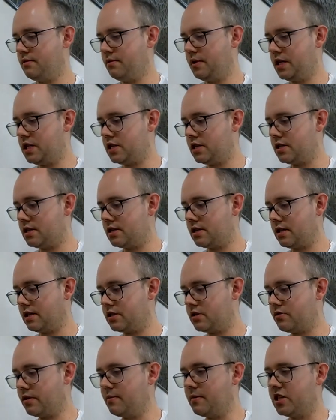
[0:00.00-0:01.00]
which is
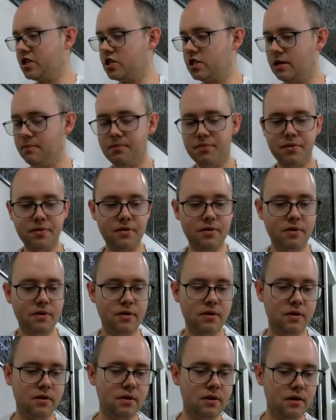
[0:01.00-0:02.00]
extremely cheap,
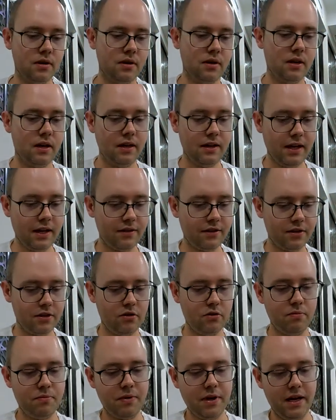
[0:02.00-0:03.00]
and
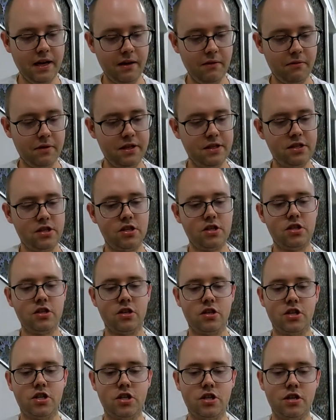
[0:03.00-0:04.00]
yet you pay with
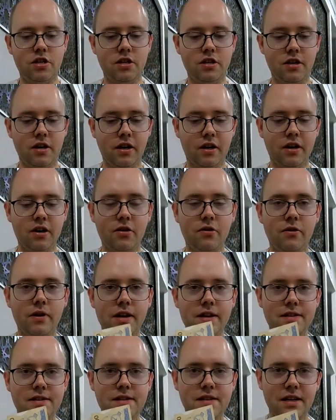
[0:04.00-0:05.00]
such a
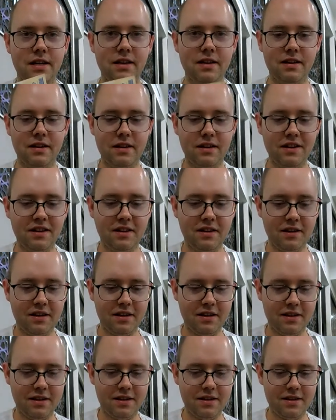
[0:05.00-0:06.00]
crazy
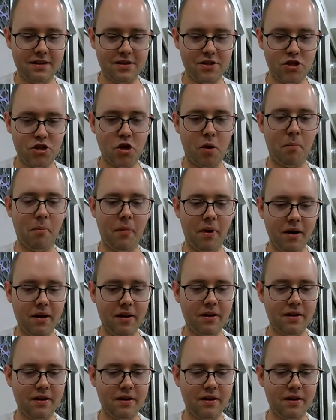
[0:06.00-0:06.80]
sum,